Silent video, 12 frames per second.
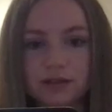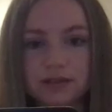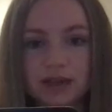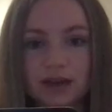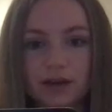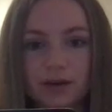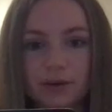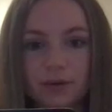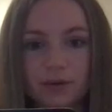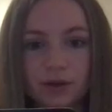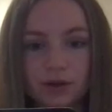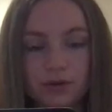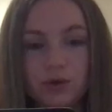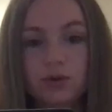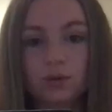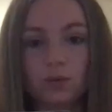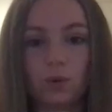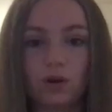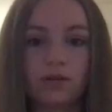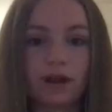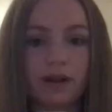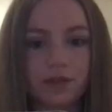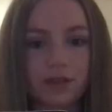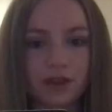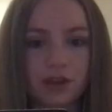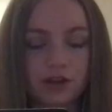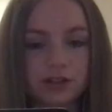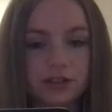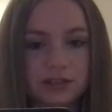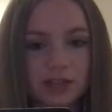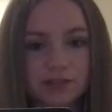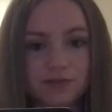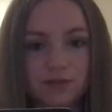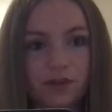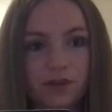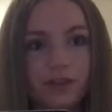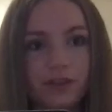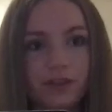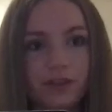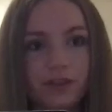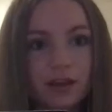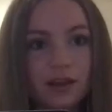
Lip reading: It's how, you can walk around thinking you're successful, and then